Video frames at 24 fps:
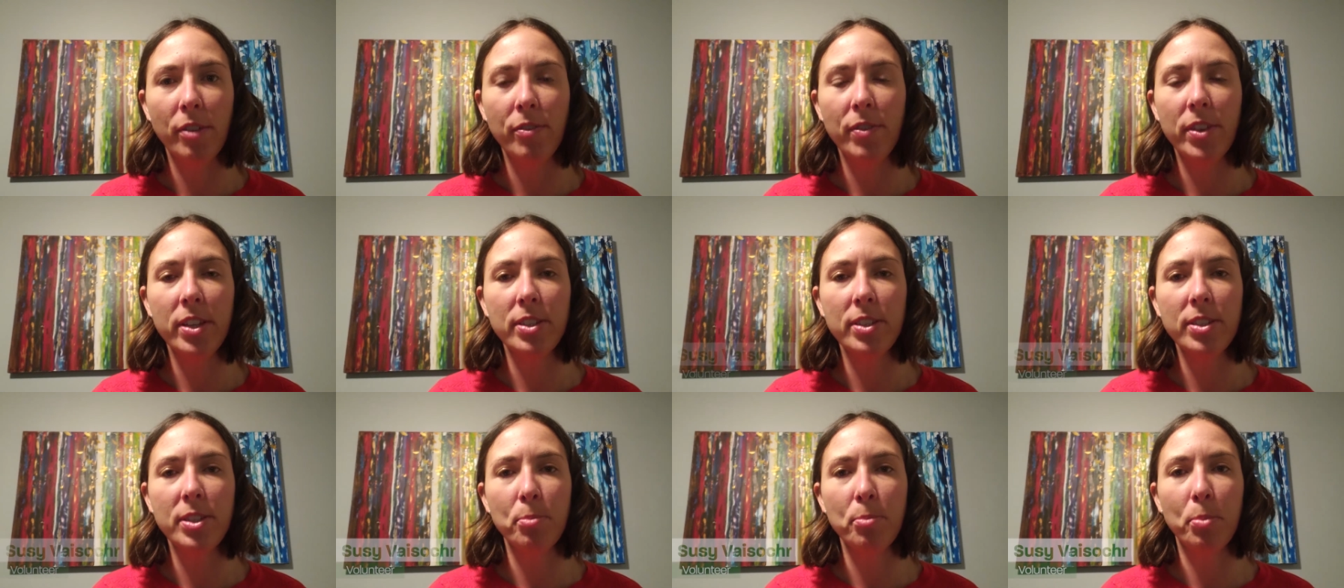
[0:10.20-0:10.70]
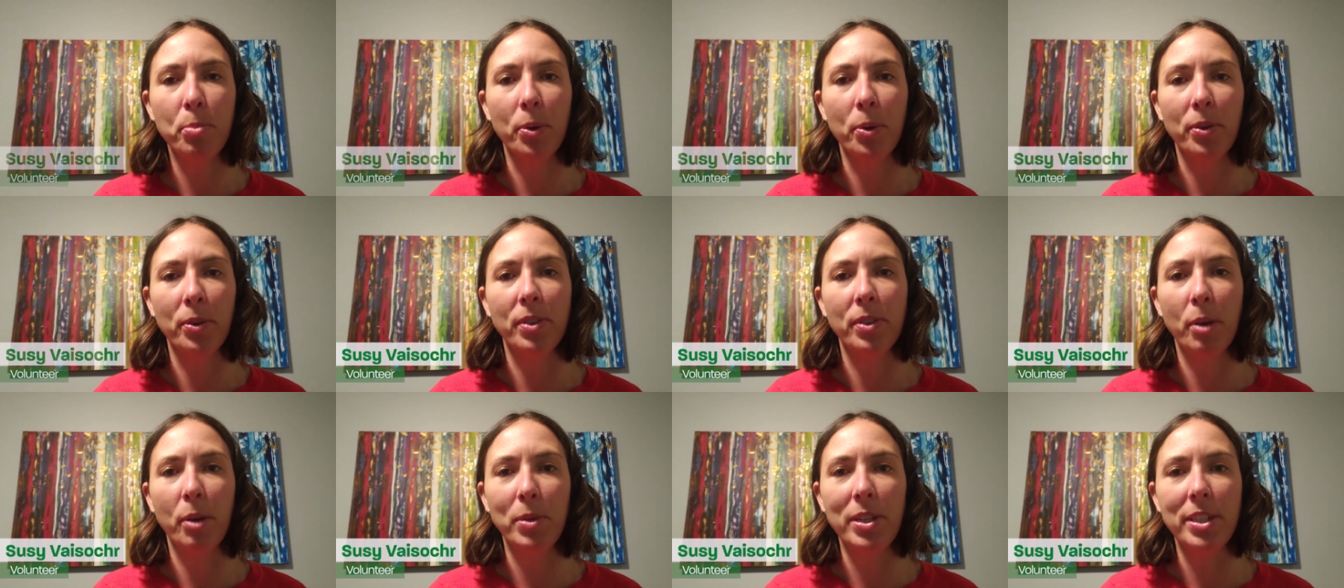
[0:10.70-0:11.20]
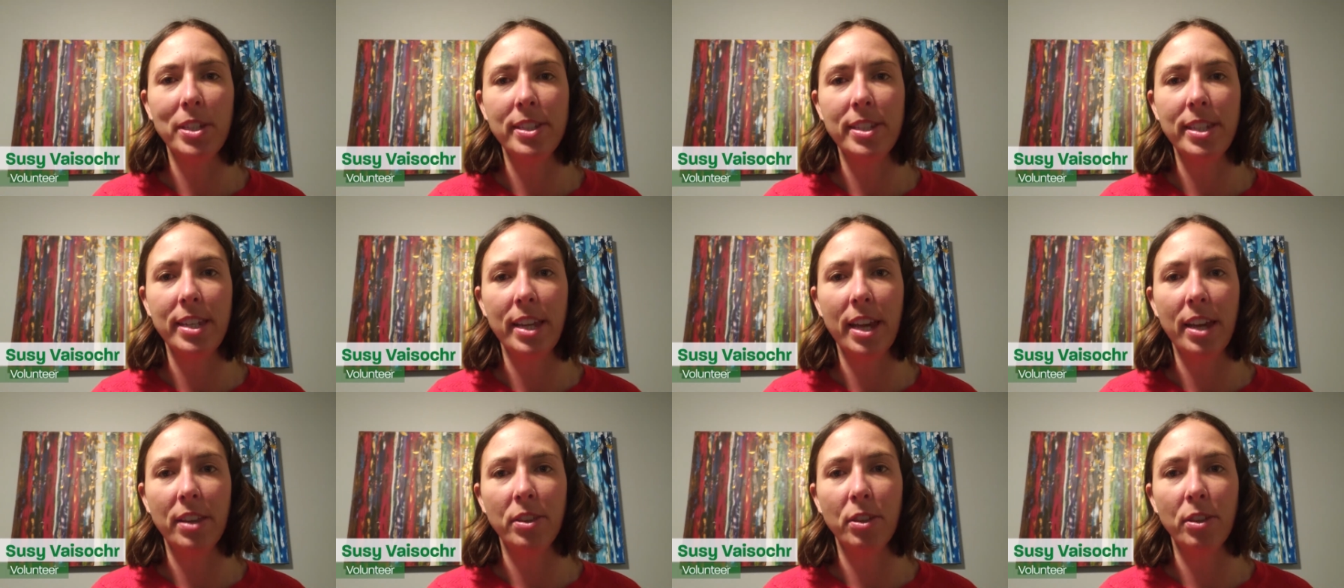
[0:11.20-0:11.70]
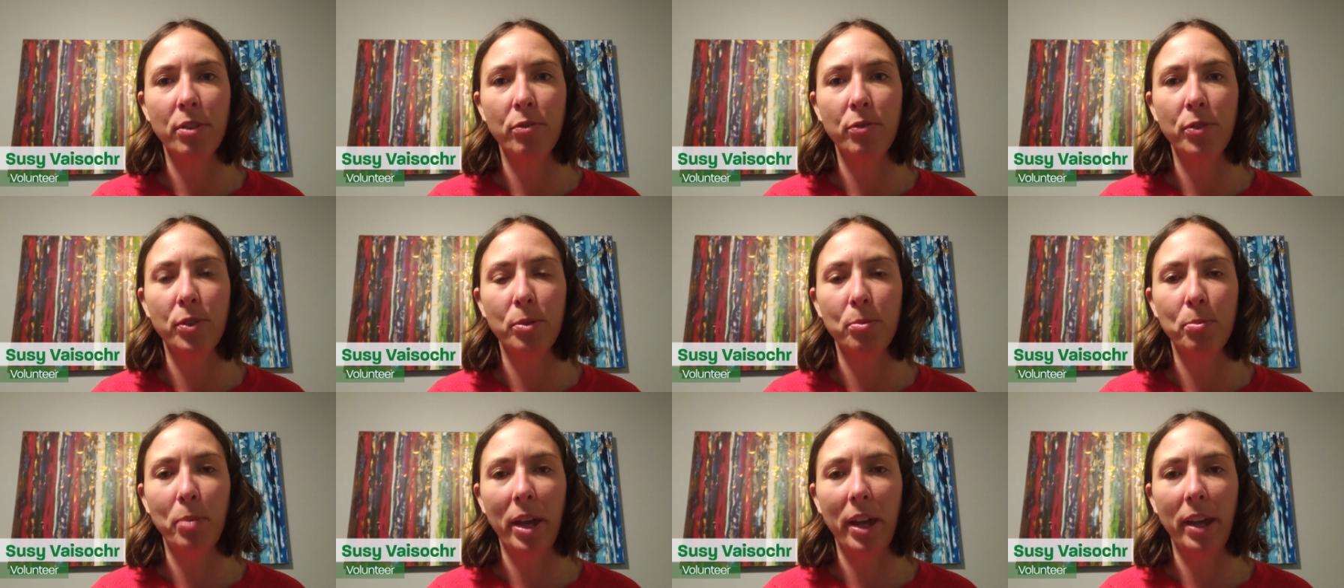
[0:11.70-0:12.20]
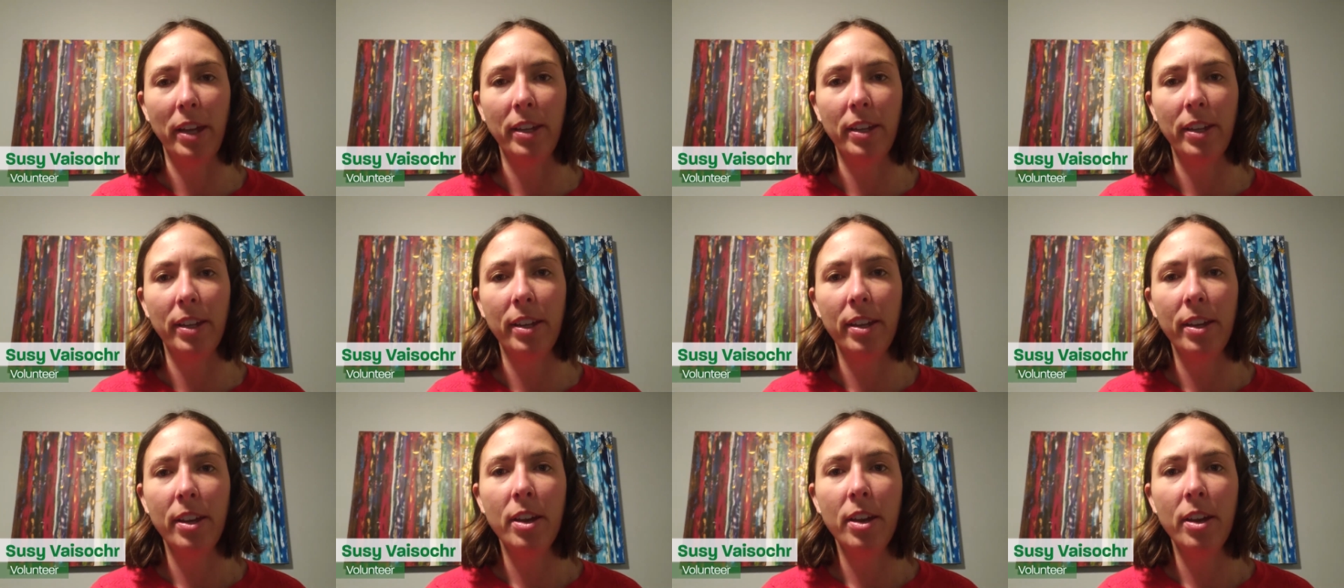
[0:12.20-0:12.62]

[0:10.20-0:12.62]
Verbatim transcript: of the support that we see at the food bank.